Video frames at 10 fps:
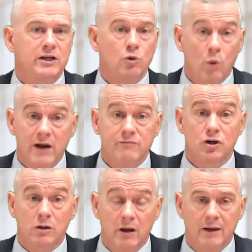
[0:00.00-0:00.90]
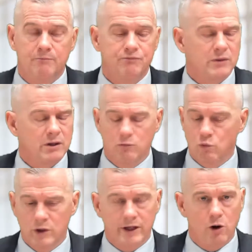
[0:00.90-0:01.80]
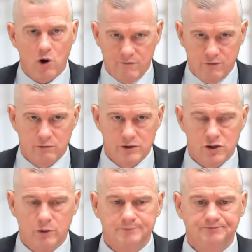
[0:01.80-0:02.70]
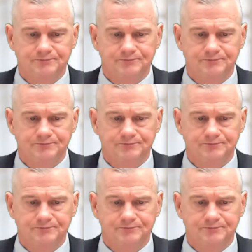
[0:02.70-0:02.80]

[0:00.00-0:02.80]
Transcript: you waived your claim. Really awful result.